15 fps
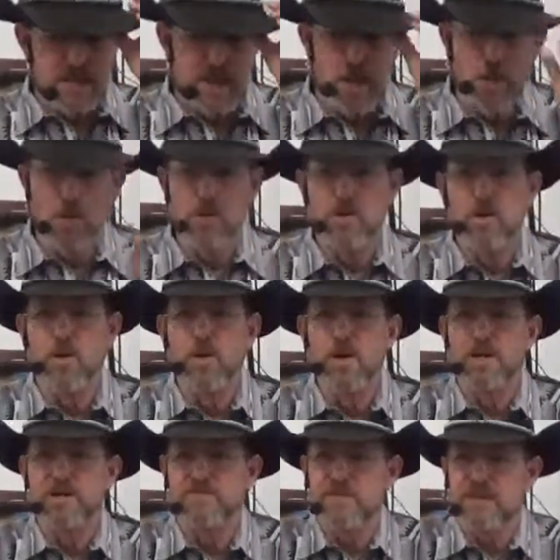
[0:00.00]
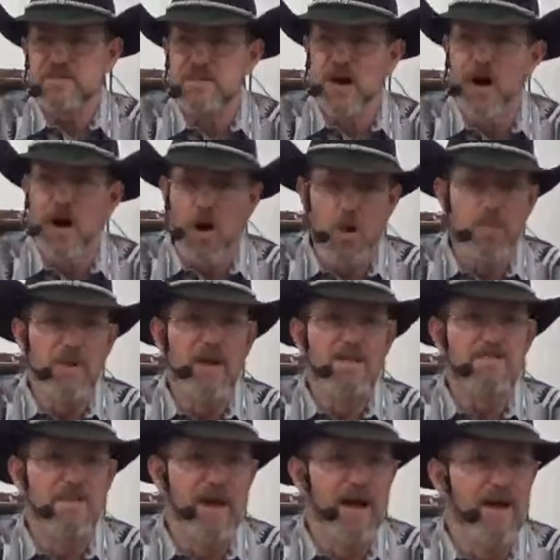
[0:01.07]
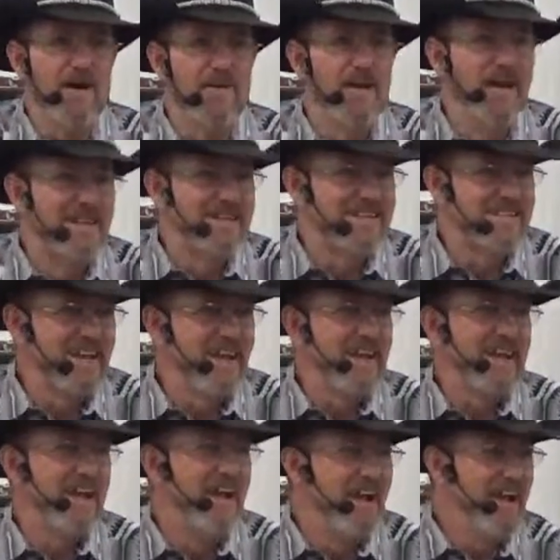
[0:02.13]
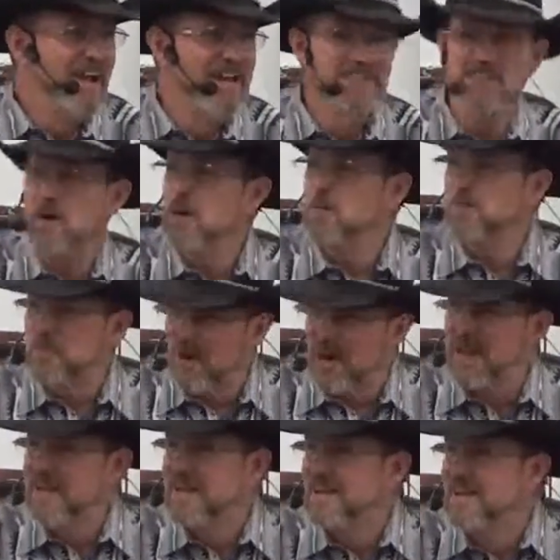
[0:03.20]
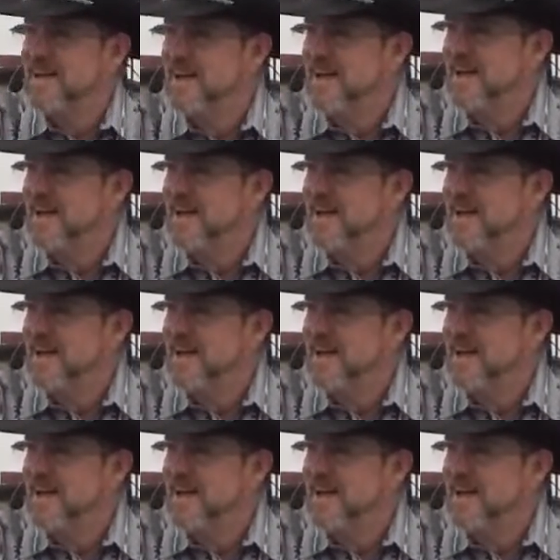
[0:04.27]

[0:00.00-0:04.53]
he says, oh Lord, he's fixing to open his mouth and start praying.